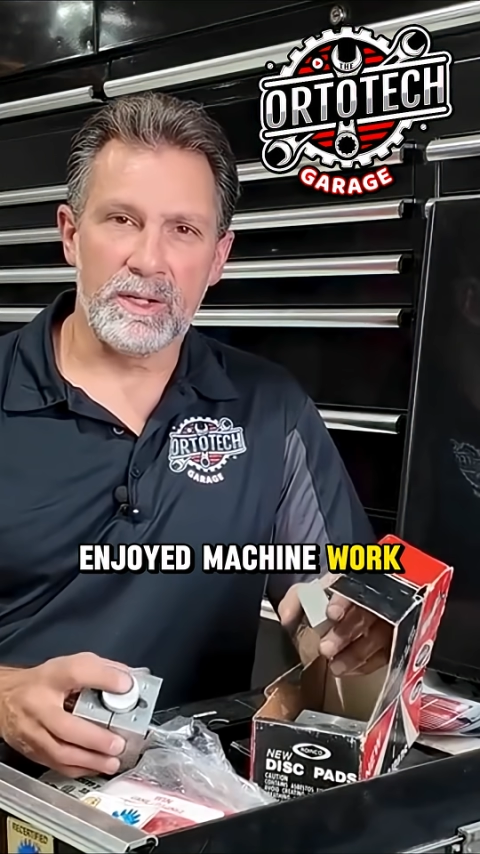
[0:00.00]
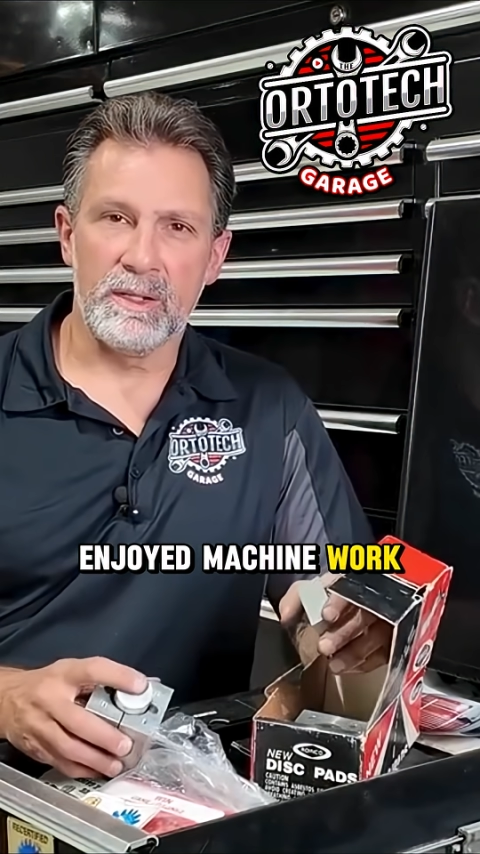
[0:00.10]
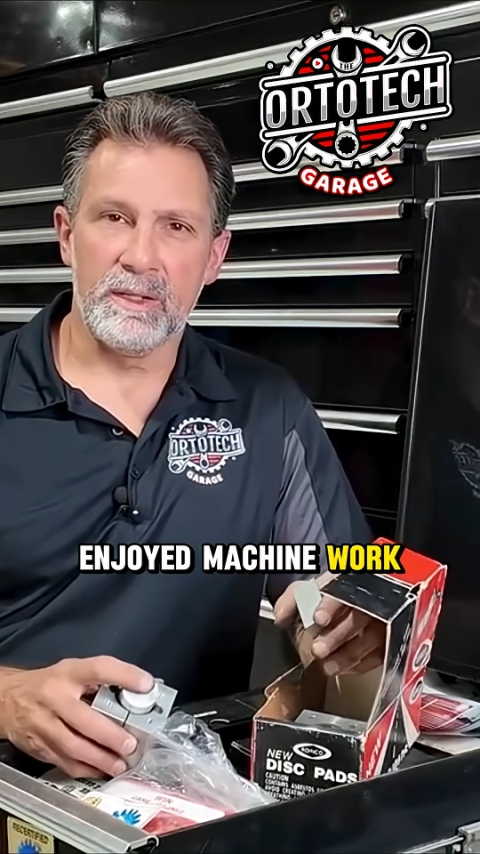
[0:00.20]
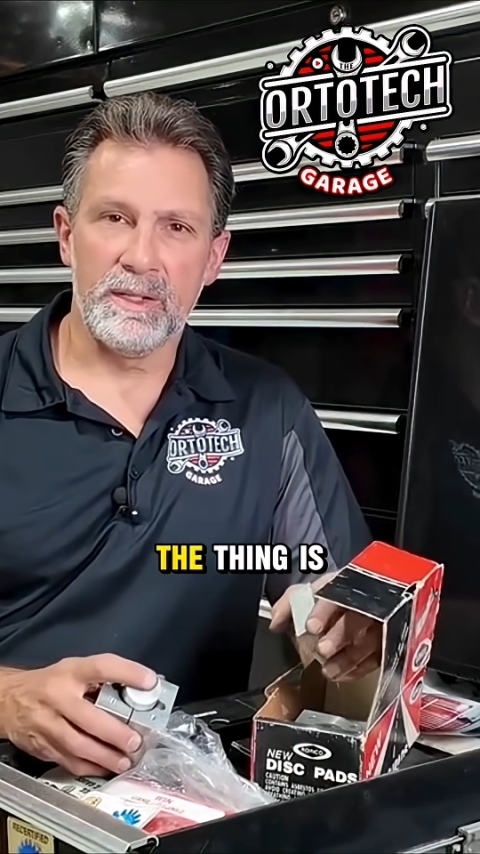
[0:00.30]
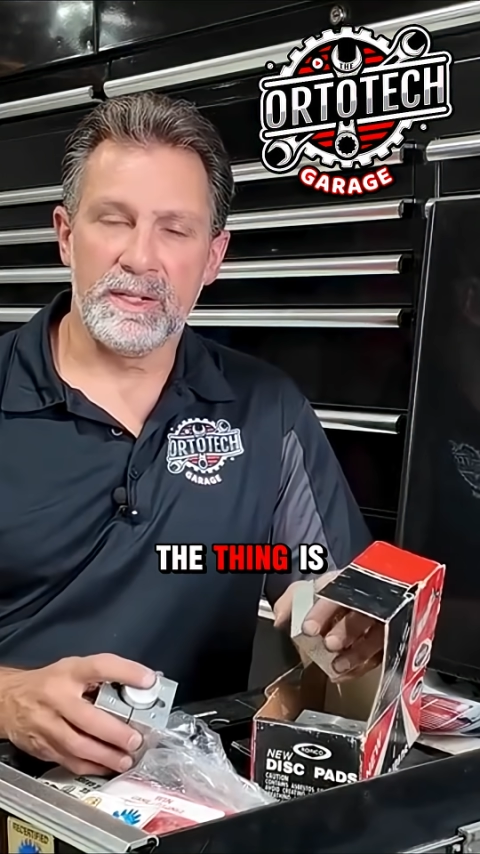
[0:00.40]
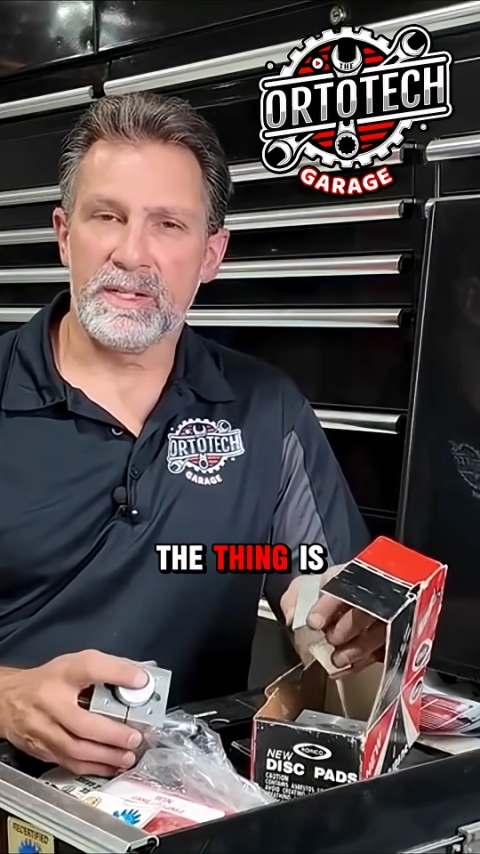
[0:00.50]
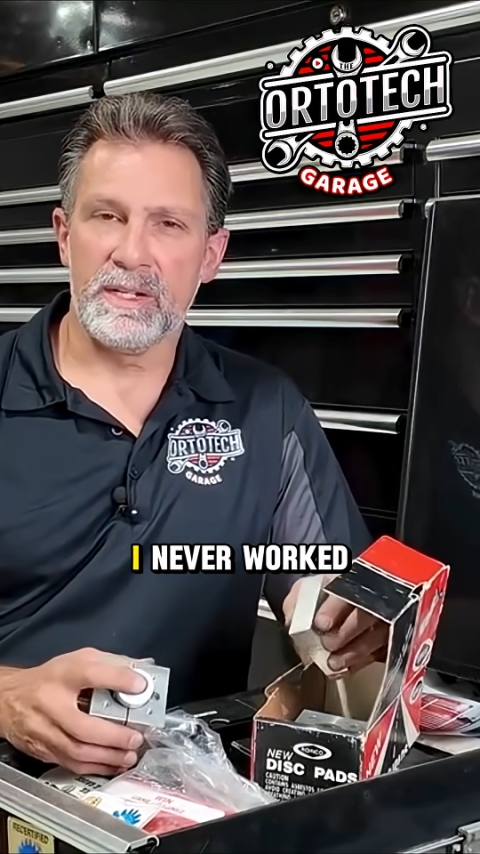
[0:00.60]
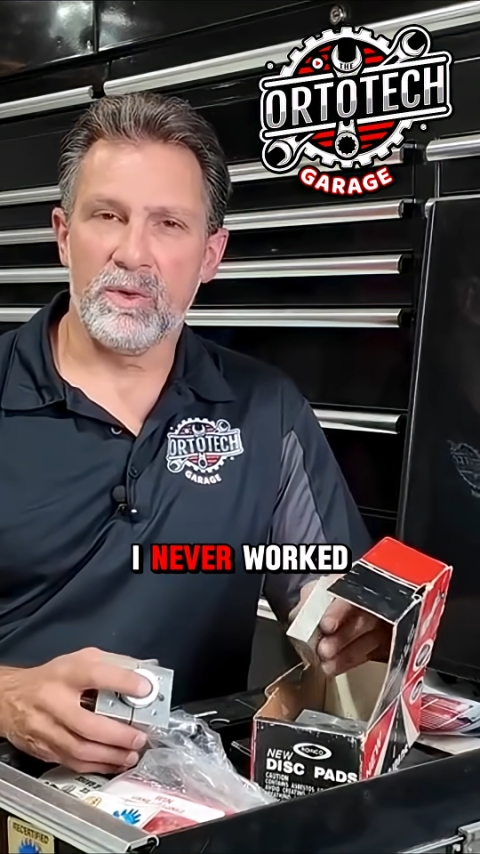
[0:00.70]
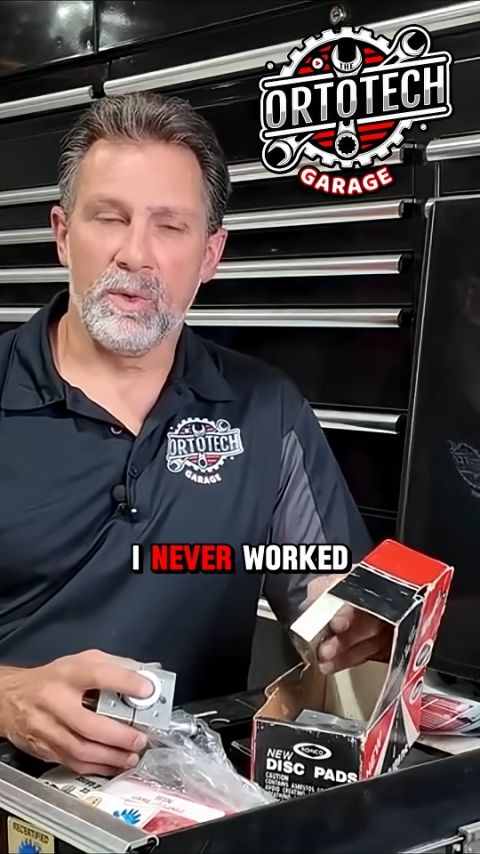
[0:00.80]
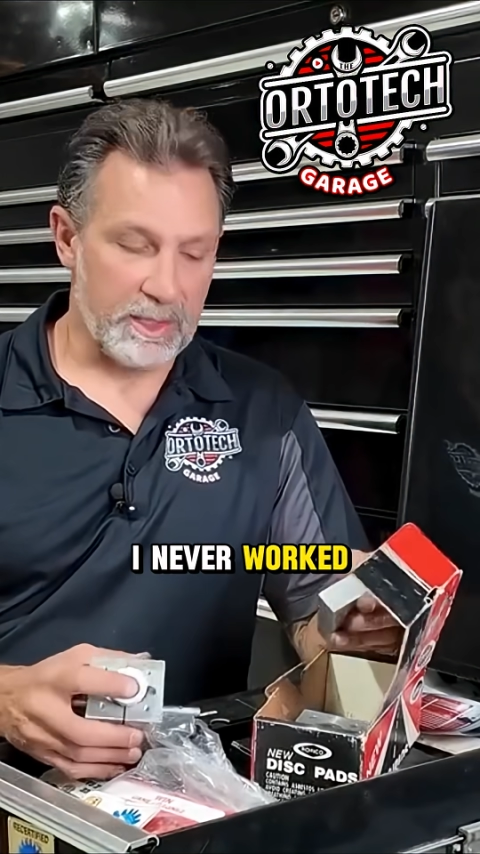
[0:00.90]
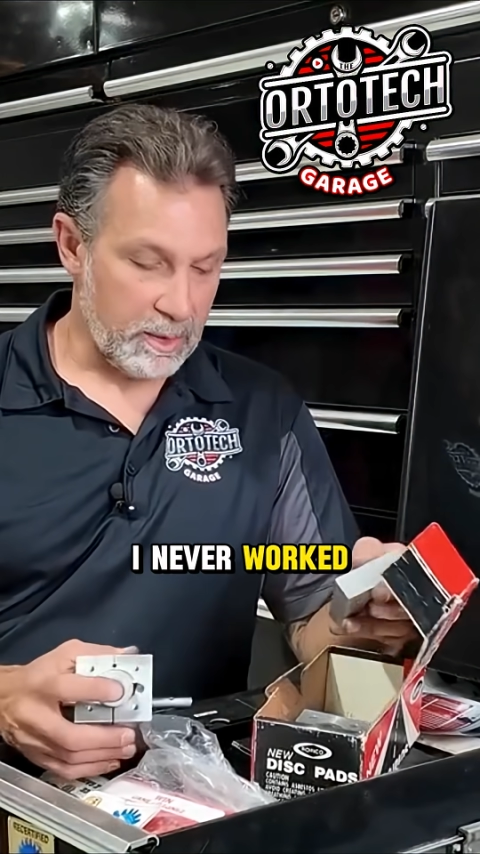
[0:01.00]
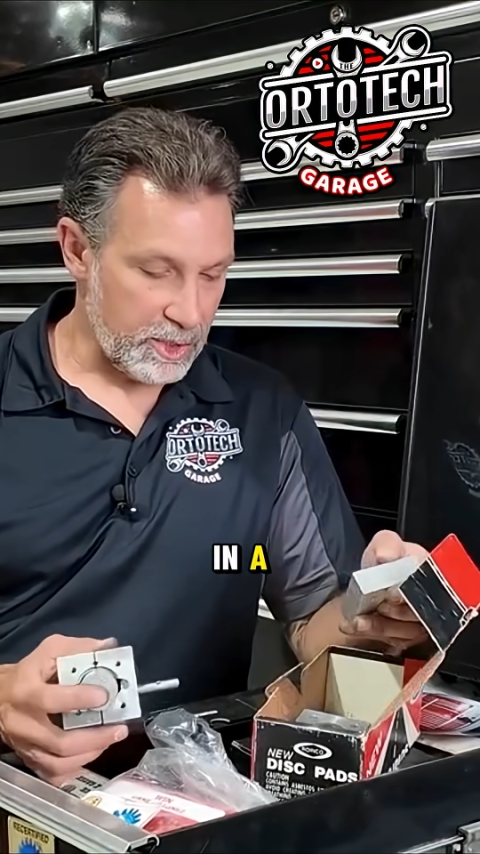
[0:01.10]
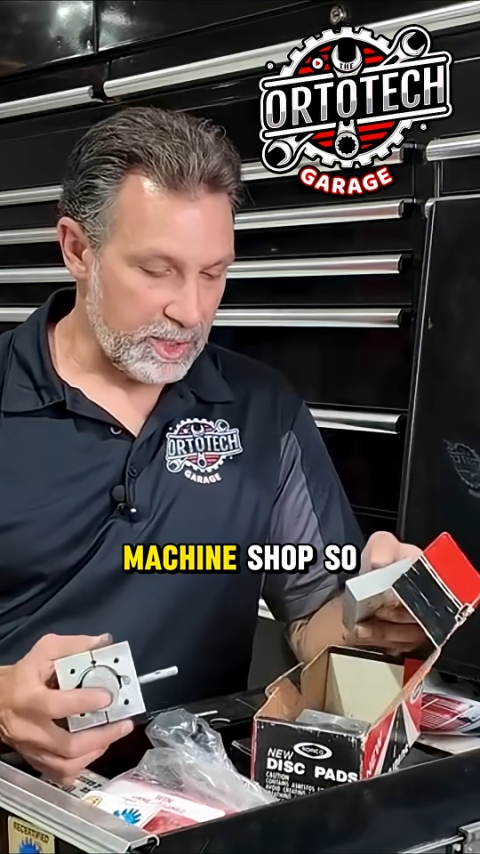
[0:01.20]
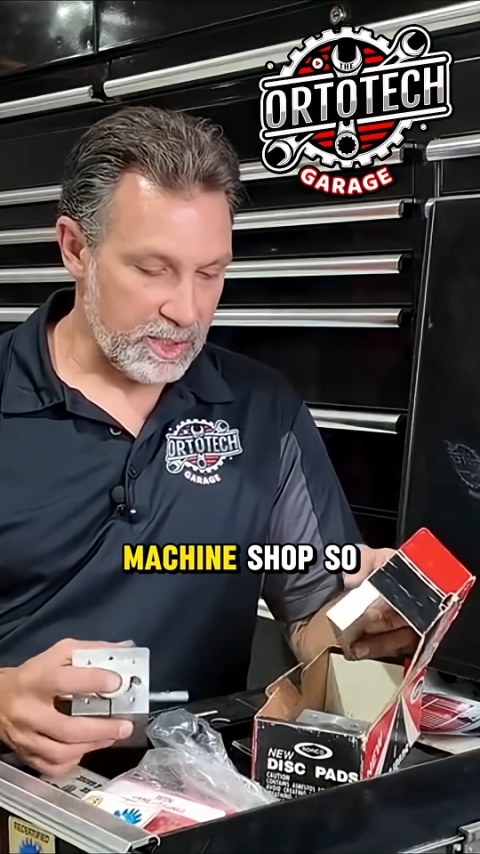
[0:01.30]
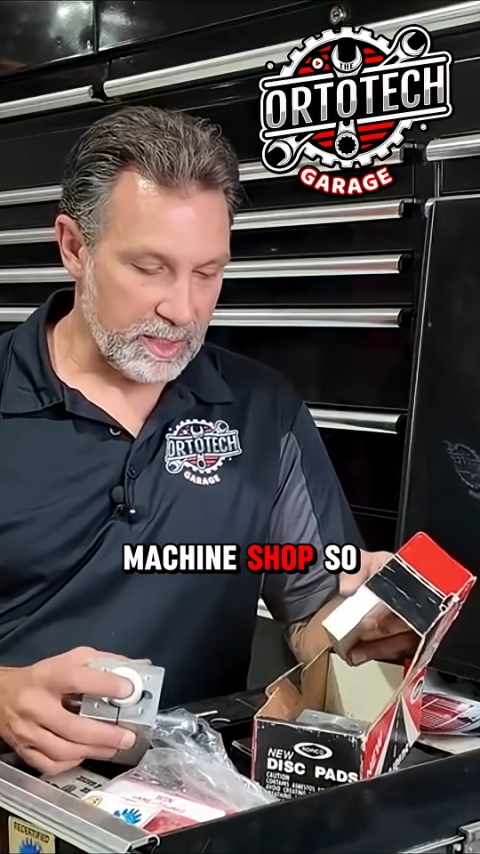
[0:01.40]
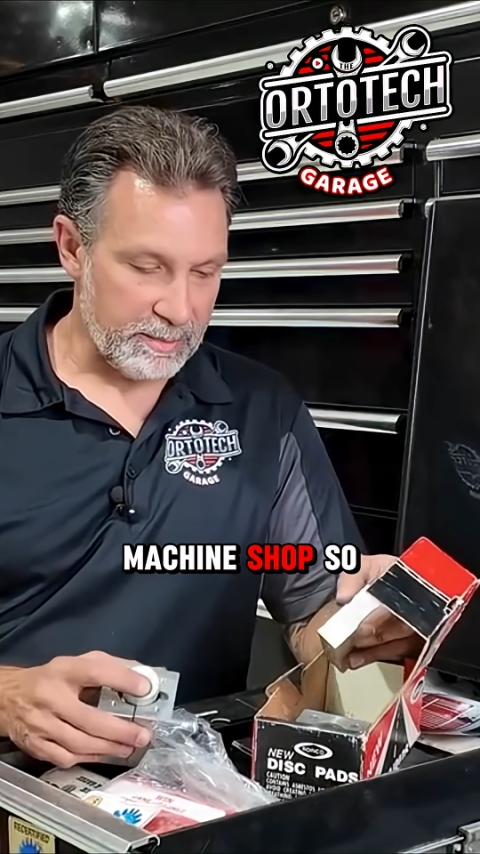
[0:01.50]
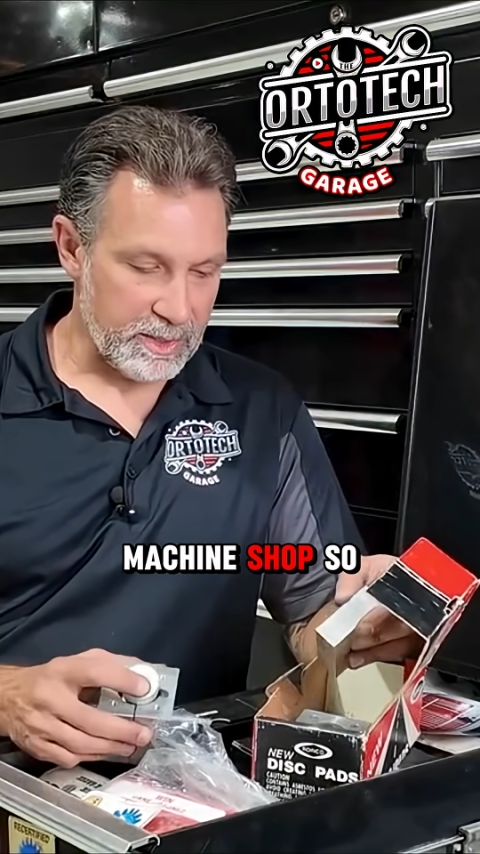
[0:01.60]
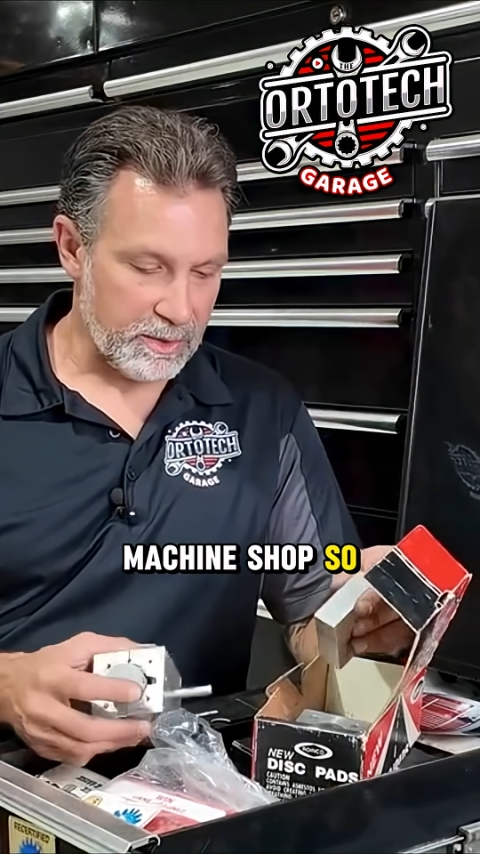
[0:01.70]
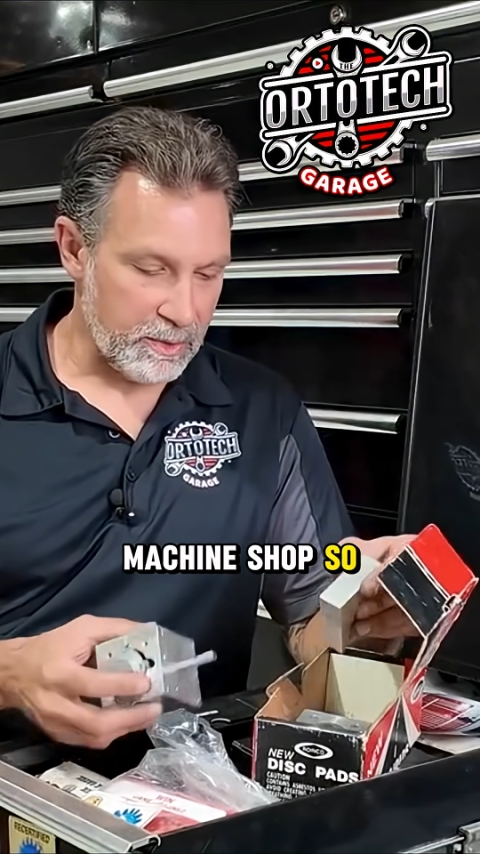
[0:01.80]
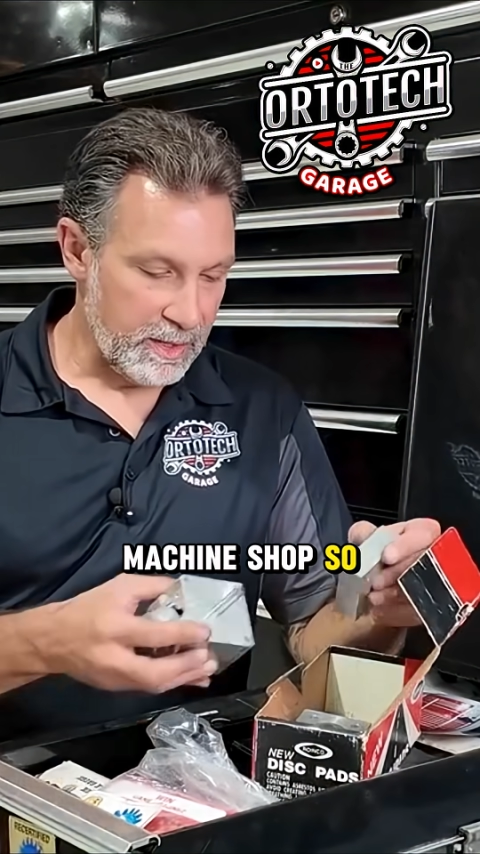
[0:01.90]
The thing is, I never worked in a machine shop,
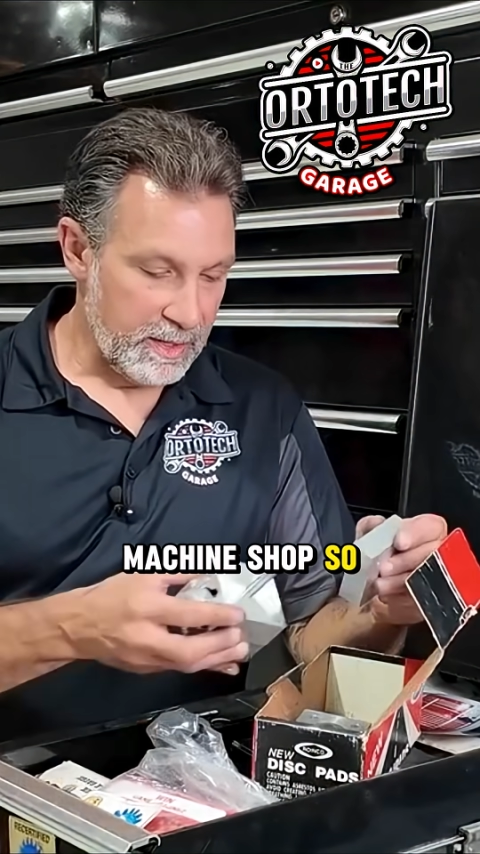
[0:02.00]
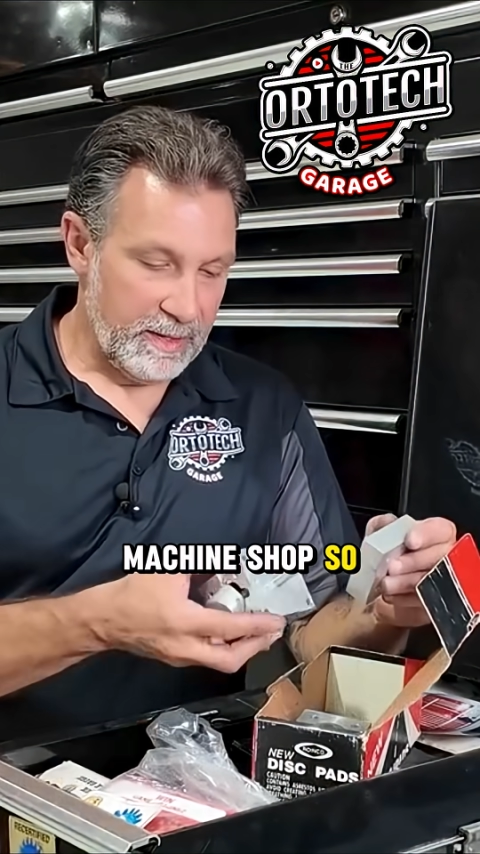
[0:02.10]
so